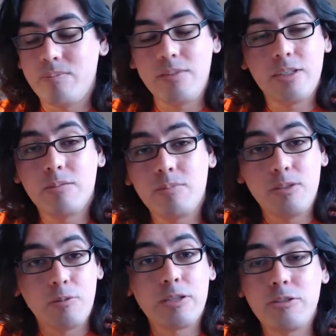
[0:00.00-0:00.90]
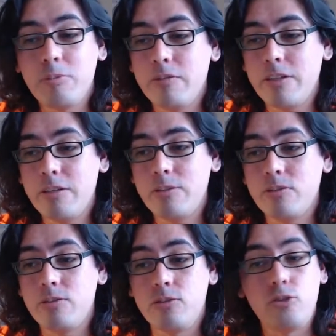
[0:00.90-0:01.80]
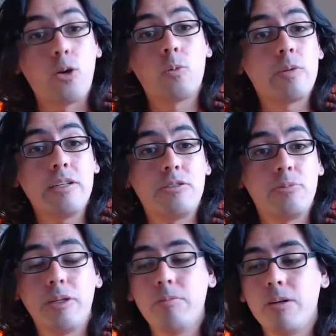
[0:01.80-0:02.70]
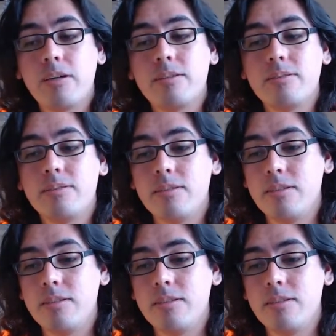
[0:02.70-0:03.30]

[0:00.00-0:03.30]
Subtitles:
Don't watch too many videos. Don't read too many books.